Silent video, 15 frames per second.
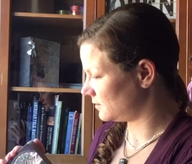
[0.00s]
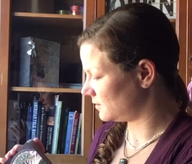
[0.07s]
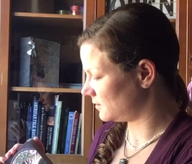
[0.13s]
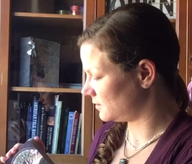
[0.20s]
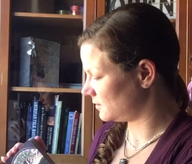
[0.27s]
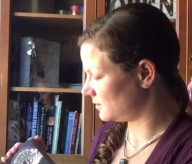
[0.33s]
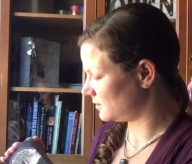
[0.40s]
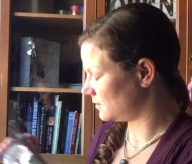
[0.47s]

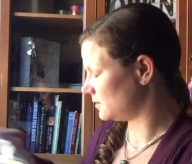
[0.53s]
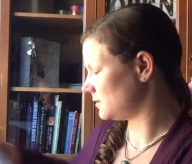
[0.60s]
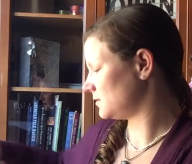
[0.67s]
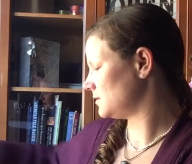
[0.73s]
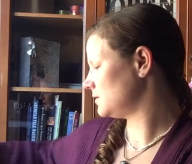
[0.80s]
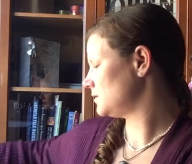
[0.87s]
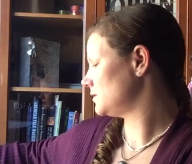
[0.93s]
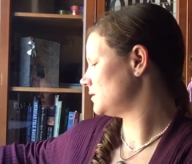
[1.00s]

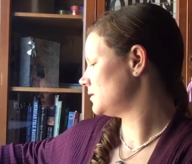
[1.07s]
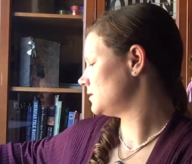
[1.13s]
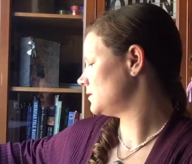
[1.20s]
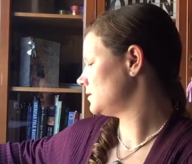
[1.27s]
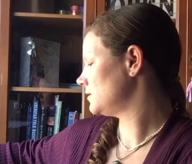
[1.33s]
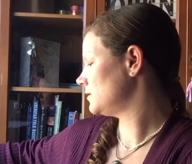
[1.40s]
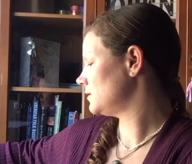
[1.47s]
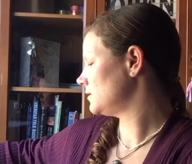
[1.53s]

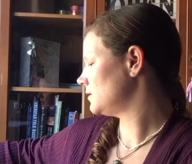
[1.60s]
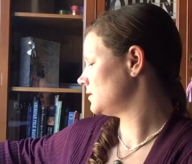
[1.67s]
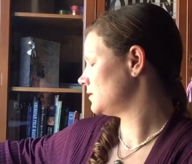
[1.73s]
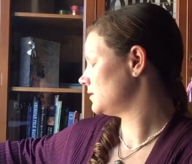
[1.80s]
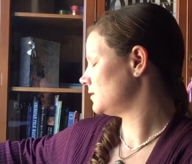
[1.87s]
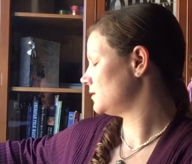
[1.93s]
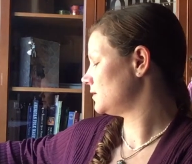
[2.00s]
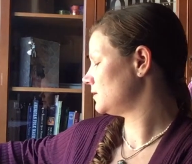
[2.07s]

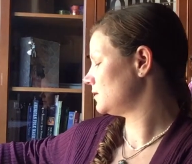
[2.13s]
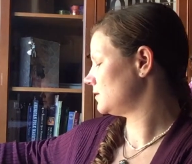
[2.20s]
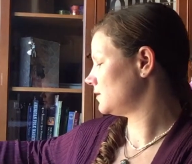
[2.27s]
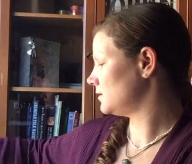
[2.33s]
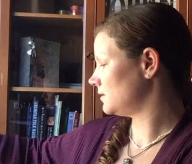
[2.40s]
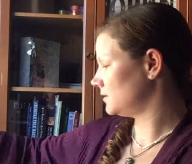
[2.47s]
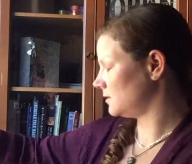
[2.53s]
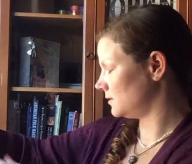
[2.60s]

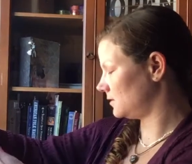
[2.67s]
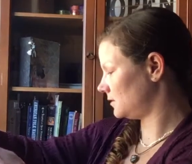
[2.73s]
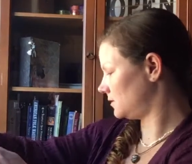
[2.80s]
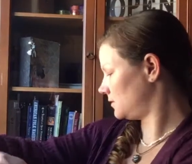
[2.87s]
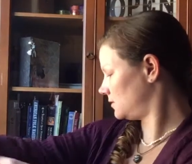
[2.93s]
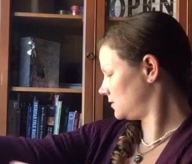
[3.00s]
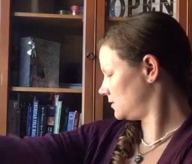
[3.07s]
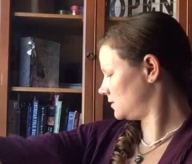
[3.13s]
Nothing is said.